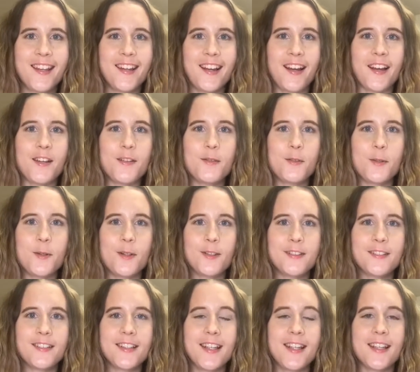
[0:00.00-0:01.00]
Hi
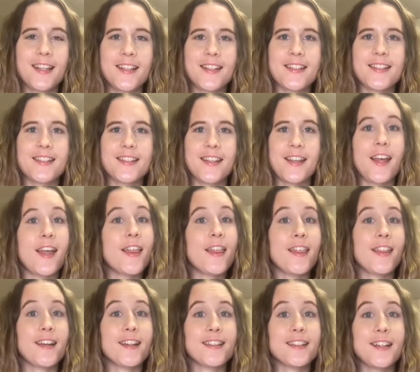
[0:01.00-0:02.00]
everyone, it is
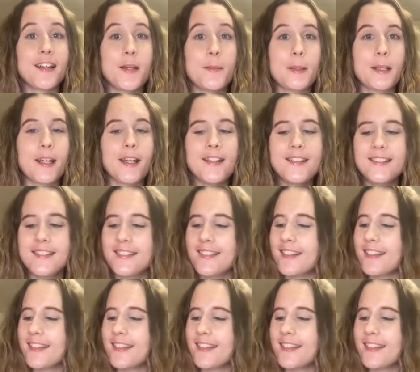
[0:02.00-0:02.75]
that time again.